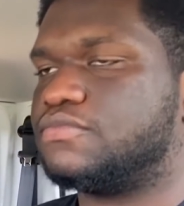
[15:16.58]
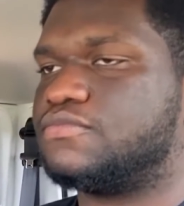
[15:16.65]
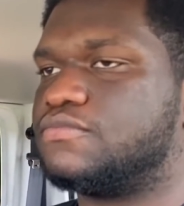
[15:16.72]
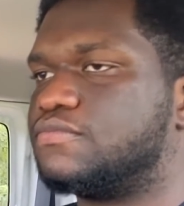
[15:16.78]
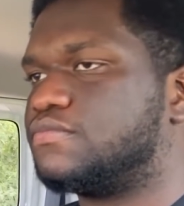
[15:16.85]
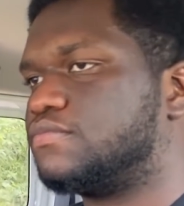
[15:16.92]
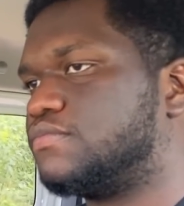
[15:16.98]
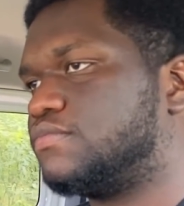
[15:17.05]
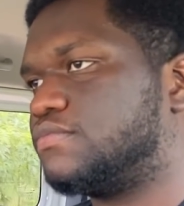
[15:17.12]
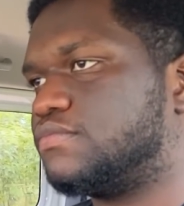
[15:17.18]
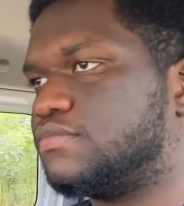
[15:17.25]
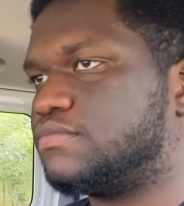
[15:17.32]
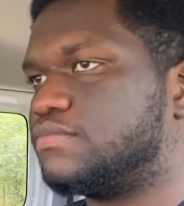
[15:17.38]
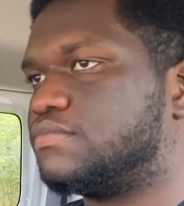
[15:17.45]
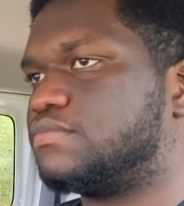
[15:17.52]

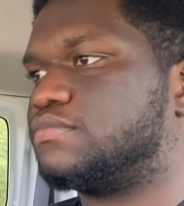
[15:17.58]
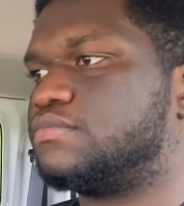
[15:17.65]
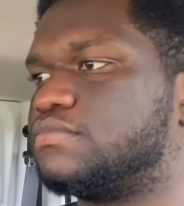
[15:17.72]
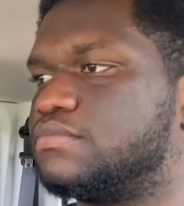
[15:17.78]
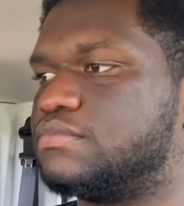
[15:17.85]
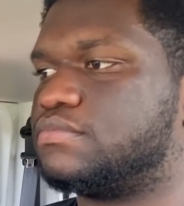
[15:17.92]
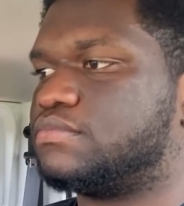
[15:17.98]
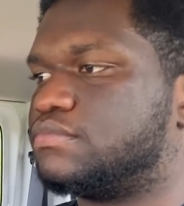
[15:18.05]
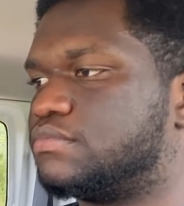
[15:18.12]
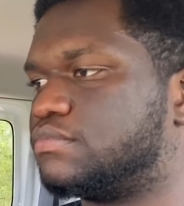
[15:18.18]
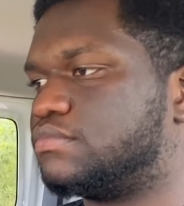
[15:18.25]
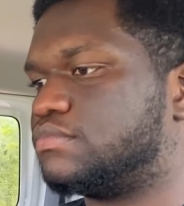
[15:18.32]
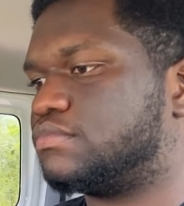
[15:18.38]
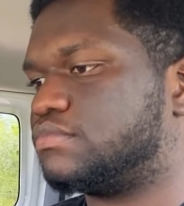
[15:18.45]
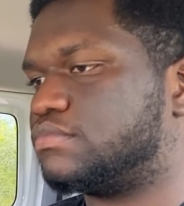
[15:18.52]

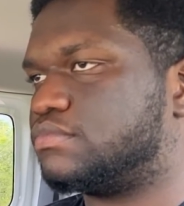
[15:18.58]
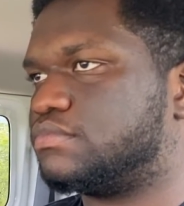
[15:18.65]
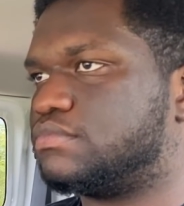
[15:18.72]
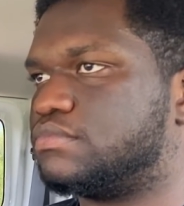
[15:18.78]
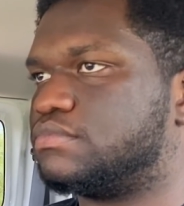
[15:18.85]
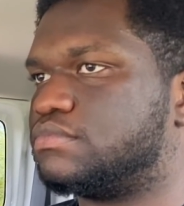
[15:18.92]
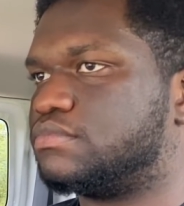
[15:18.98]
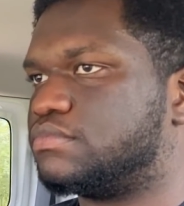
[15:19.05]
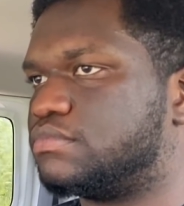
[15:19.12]
[no speech]